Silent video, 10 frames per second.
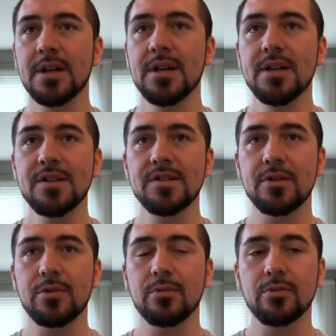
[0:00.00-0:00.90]

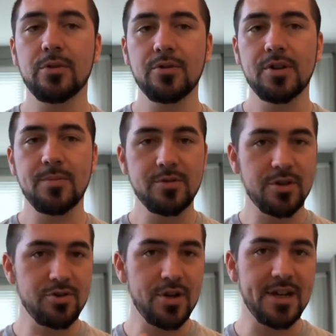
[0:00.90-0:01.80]
So I'm going to
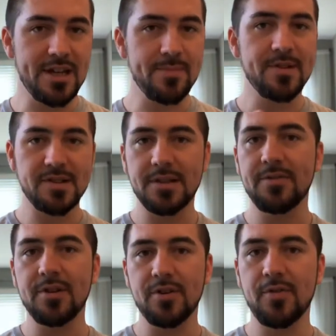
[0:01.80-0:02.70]
try and keep this Cliff
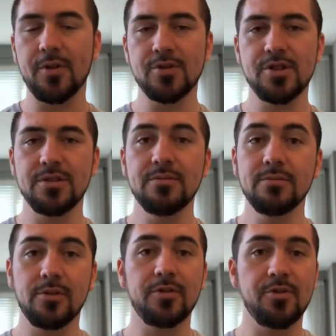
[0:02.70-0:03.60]
Notes version.
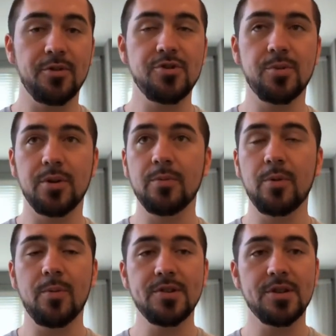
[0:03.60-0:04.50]
Long story short, we
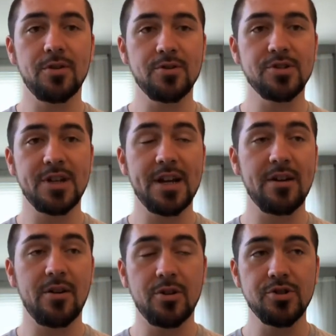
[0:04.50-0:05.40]
went to the urgent care
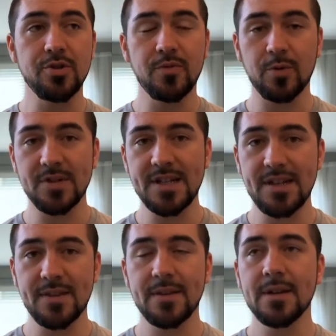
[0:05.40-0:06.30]
on June
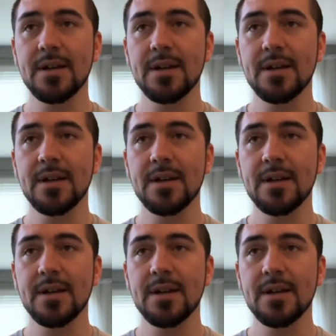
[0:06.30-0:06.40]
14th.